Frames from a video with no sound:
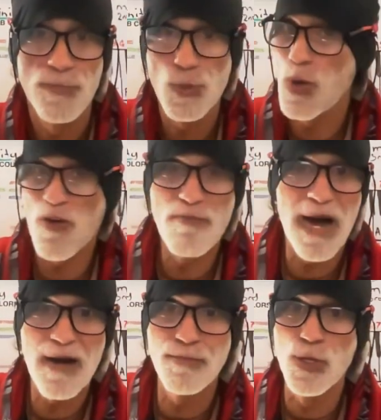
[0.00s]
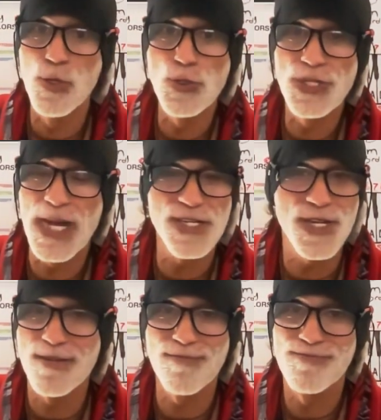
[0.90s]
12-bar blues does
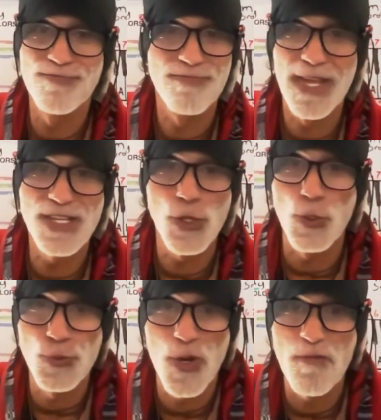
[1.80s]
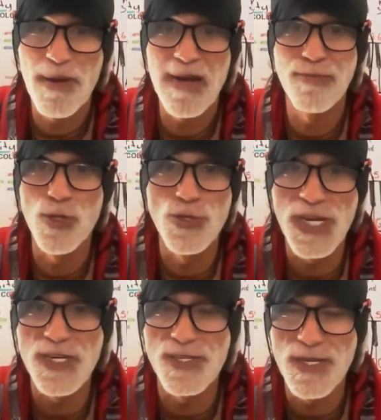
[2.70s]
it. That's all 12-bar blues
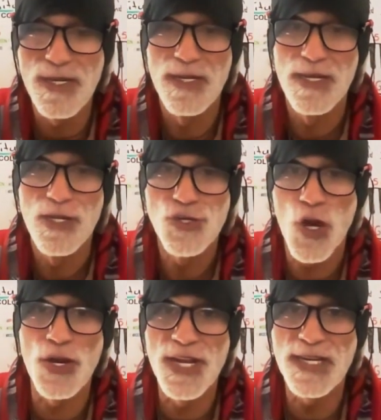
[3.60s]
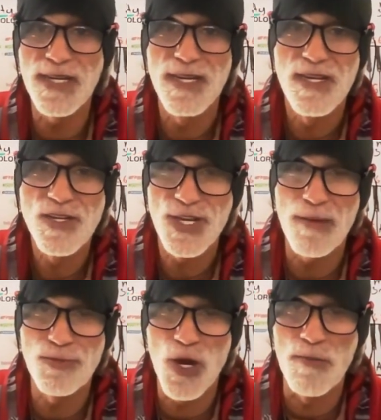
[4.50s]
is. Tonic,
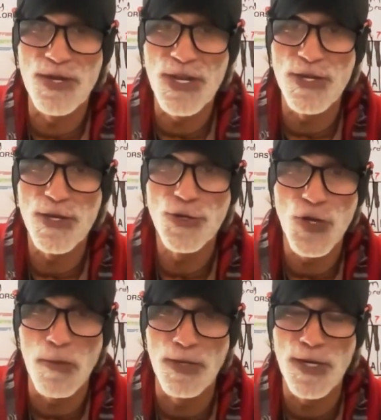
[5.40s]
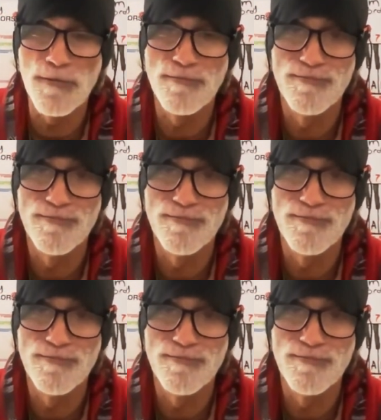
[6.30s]
subdominant, dominant.